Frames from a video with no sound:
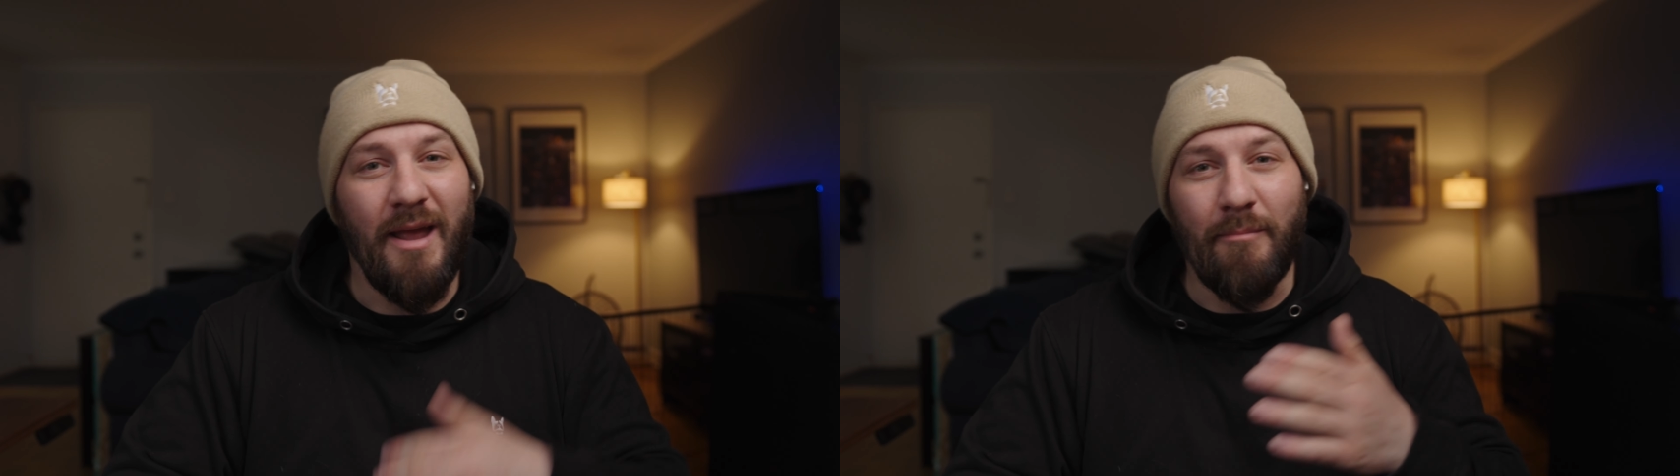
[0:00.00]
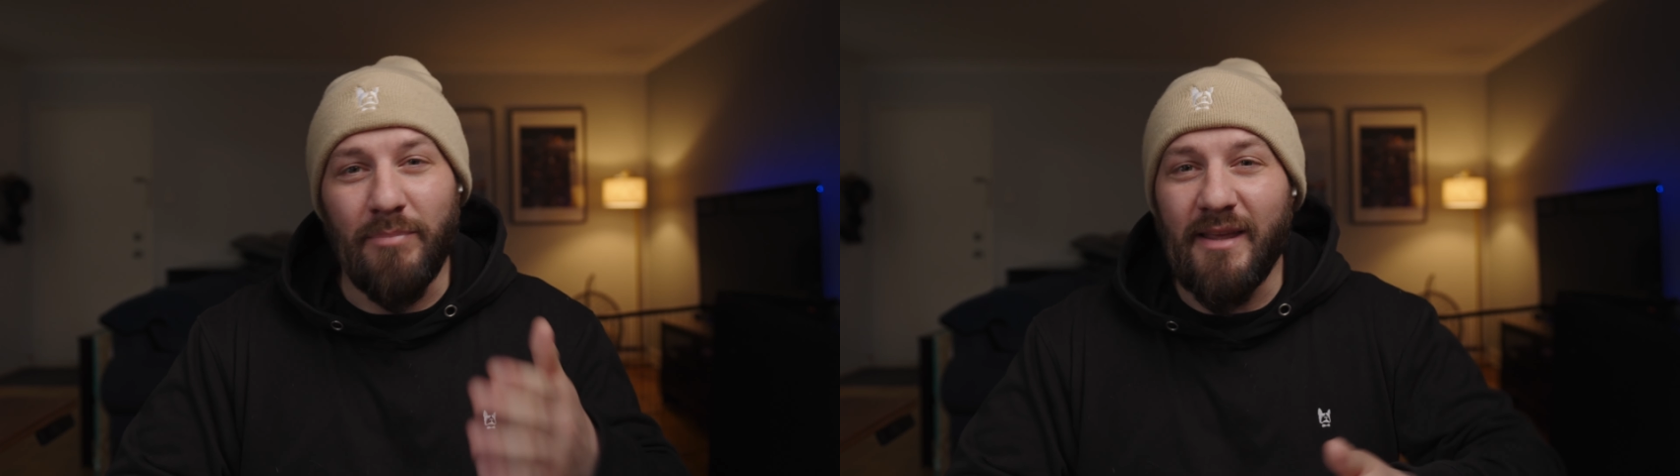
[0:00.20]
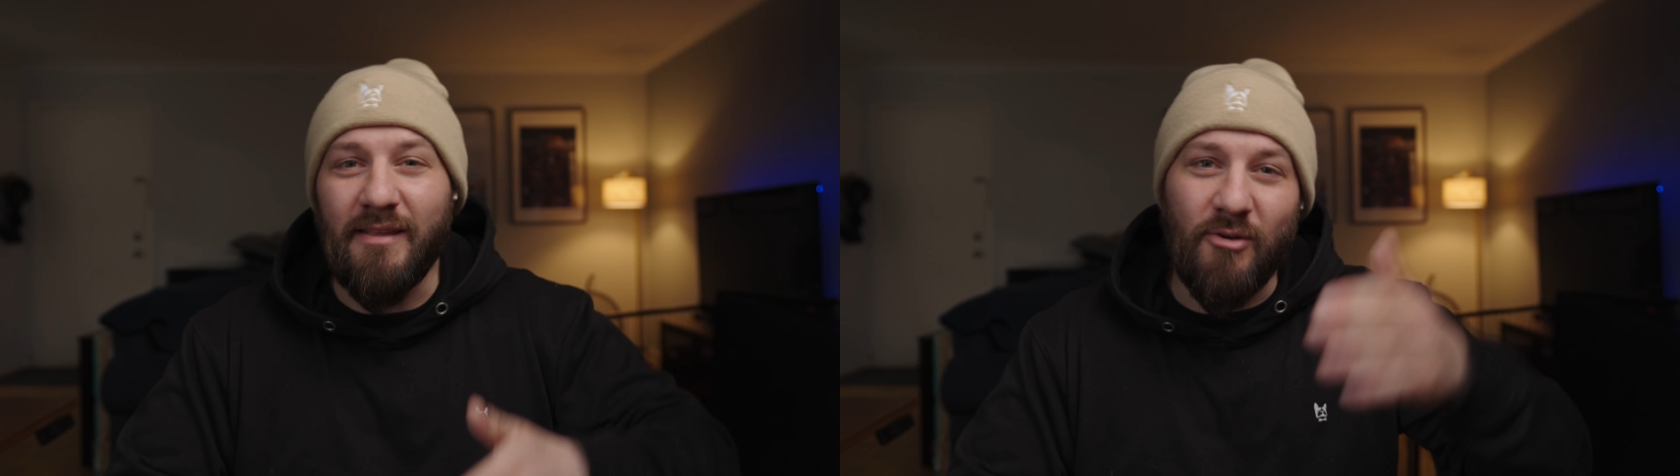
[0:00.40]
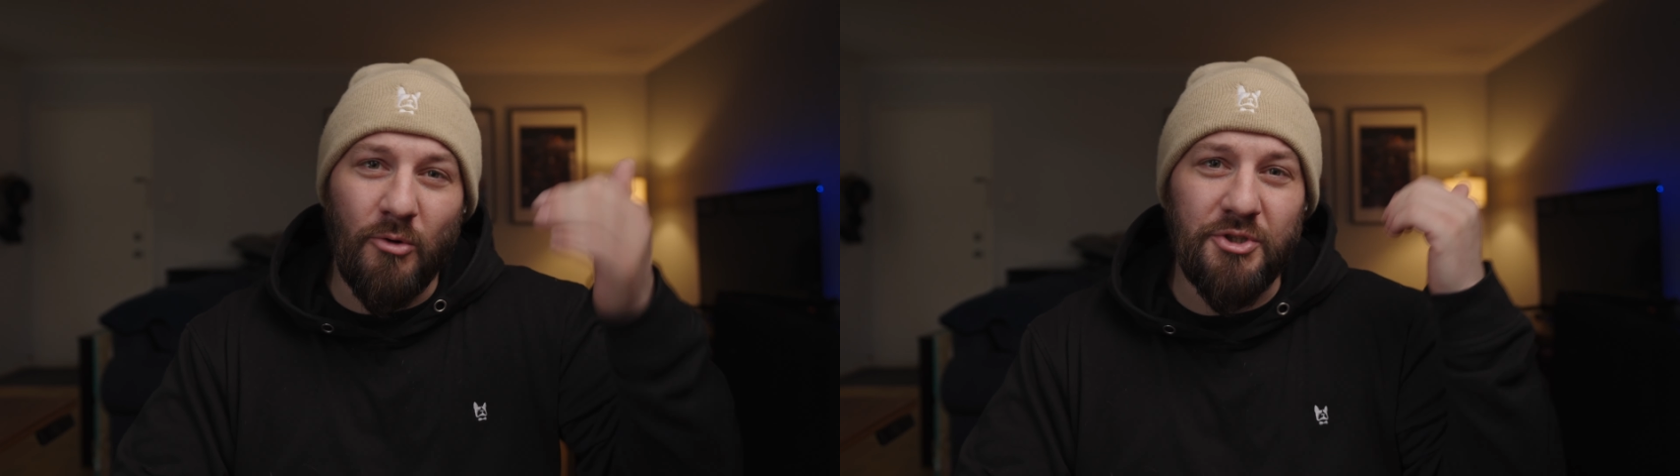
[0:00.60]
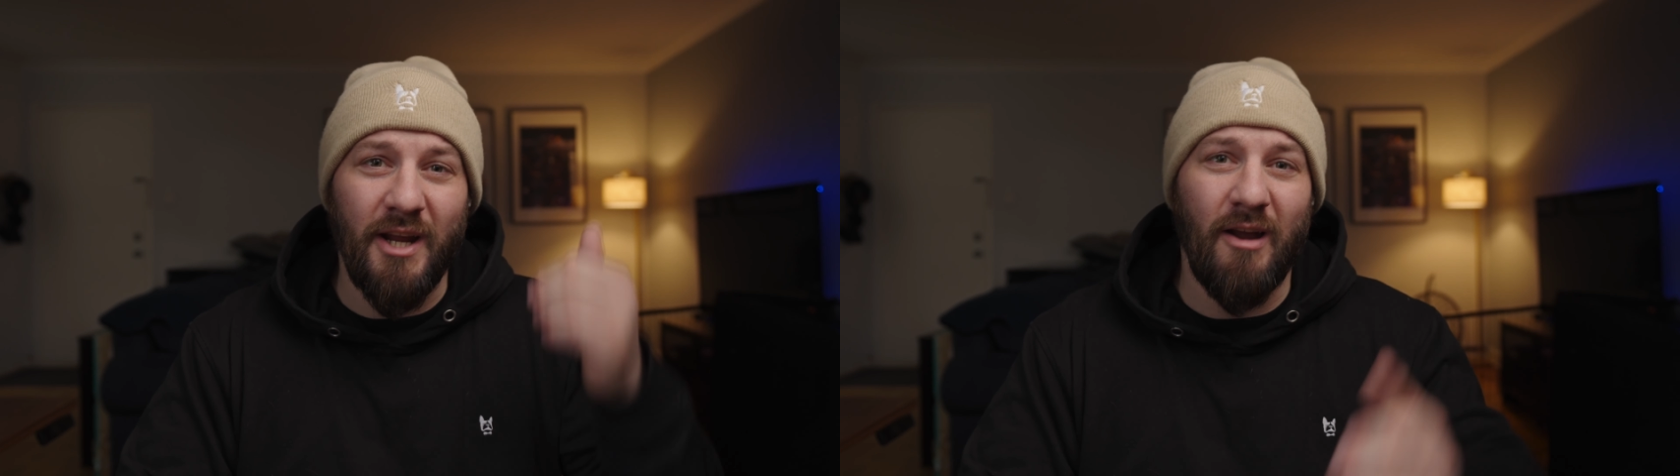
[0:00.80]
and please
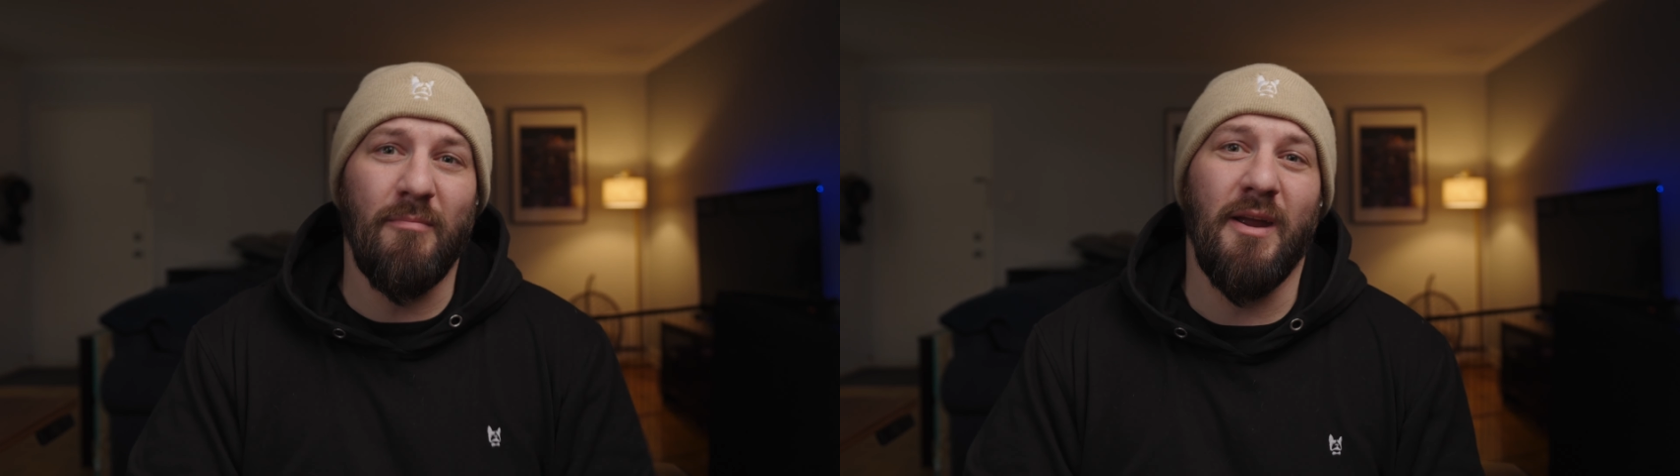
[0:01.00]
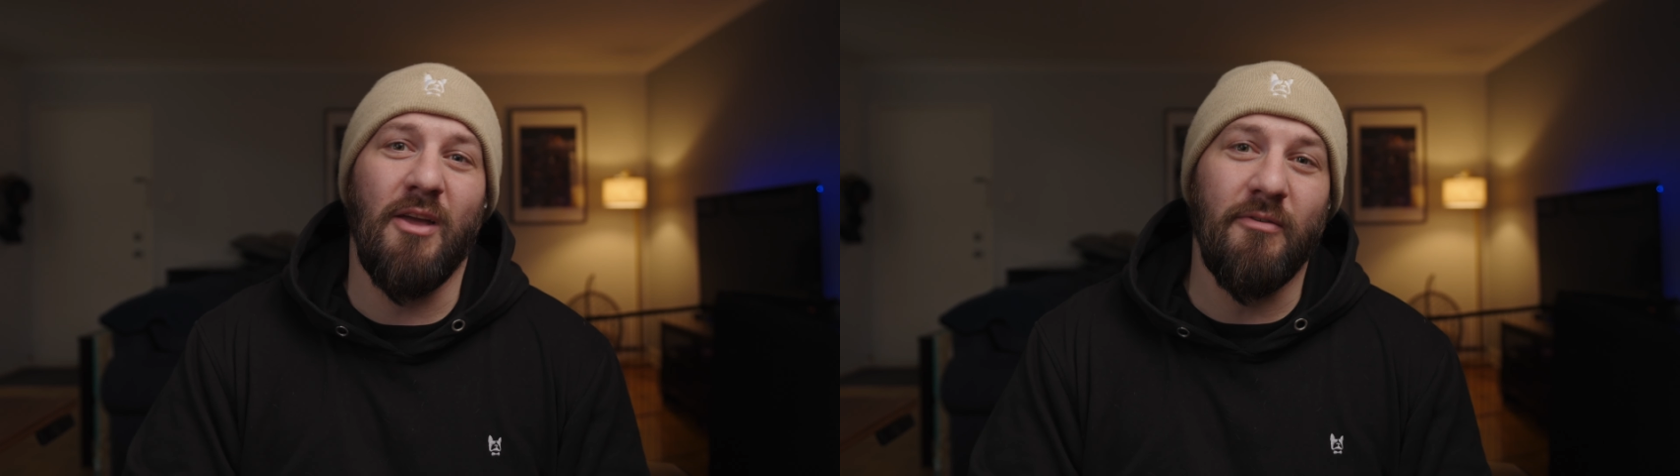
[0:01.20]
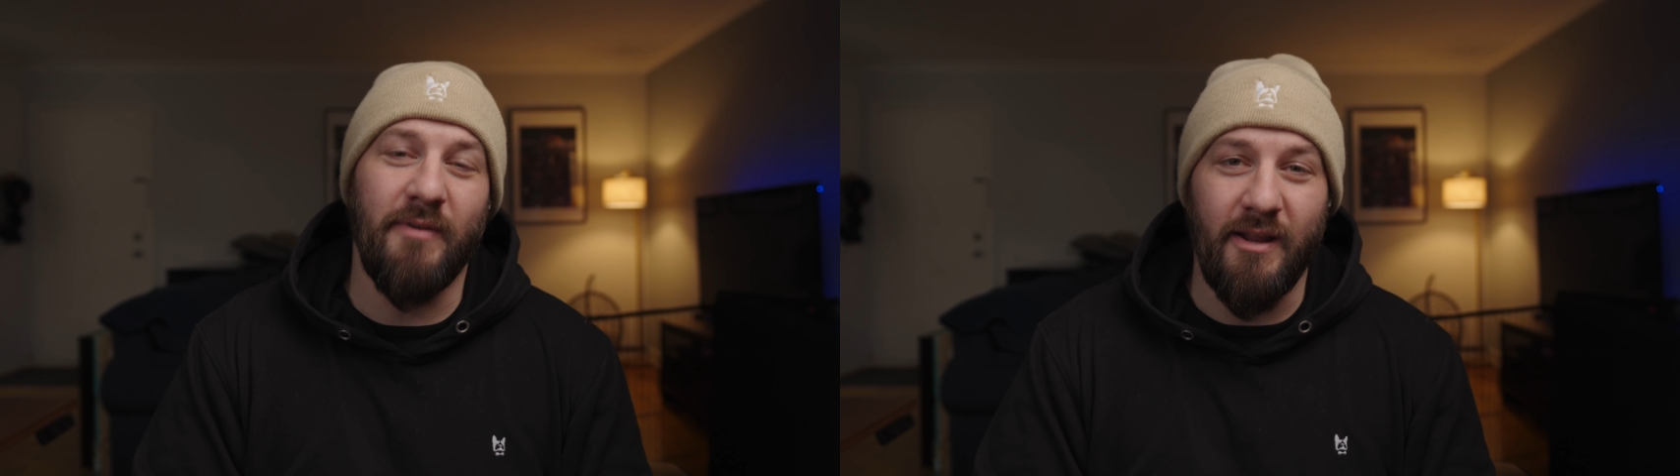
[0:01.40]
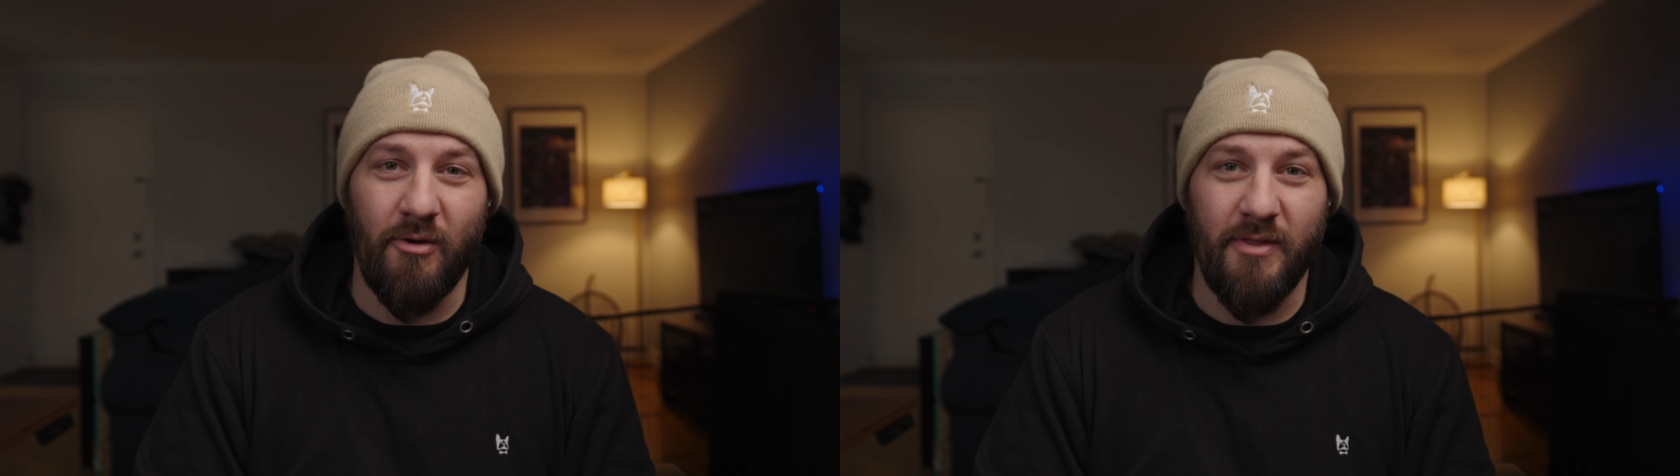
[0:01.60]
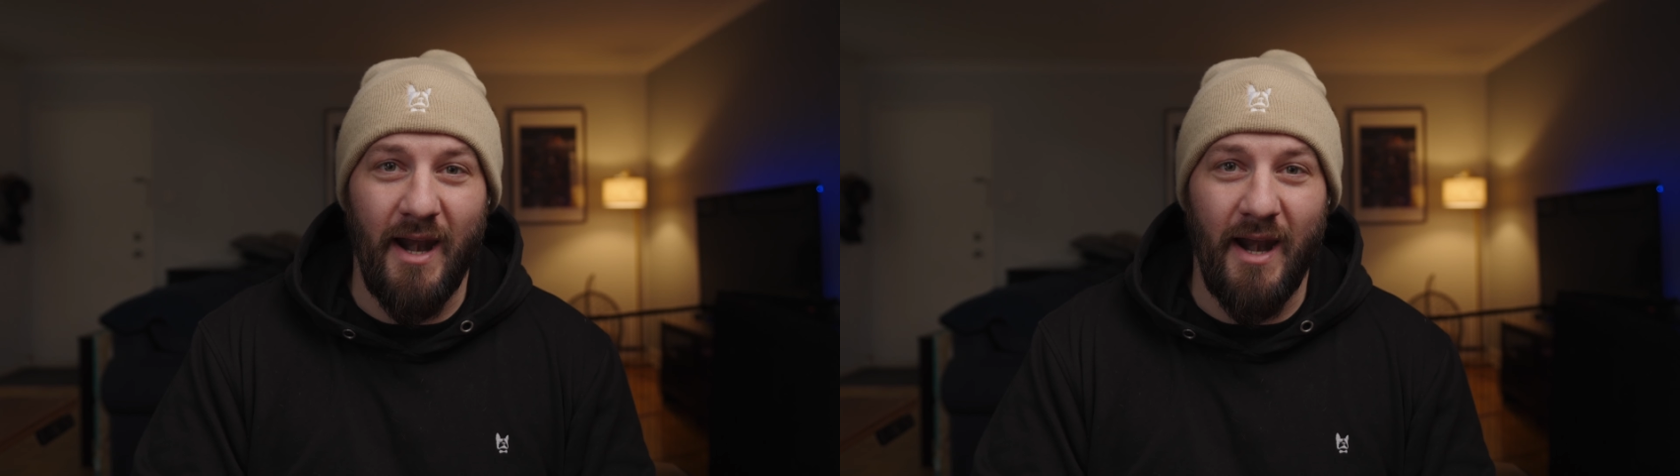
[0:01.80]
go check out my other videos